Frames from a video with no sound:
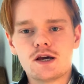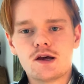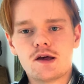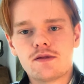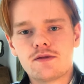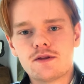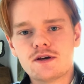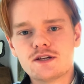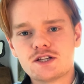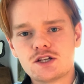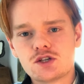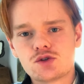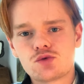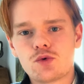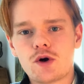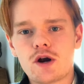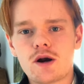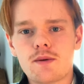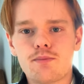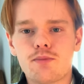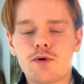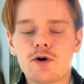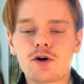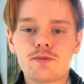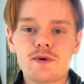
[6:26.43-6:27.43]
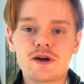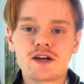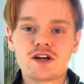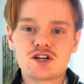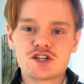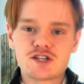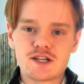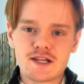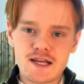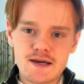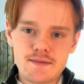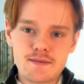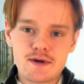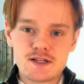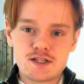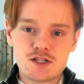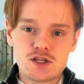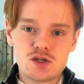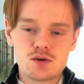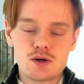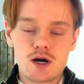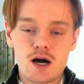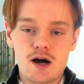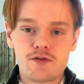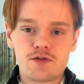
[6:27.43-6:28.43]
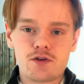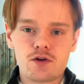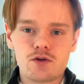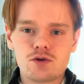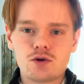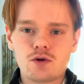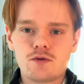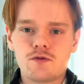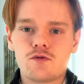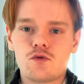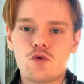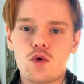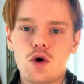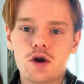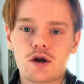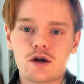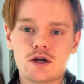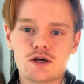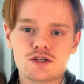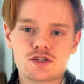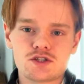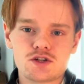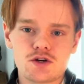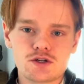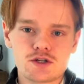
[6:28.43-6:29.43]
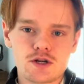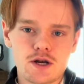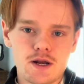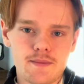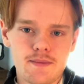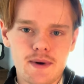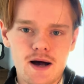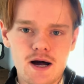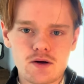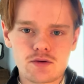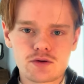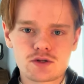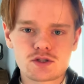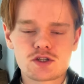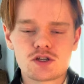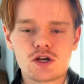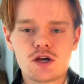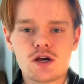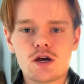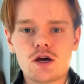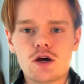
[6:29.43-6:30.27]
This is where bookmakers limit you after you've won a certain amount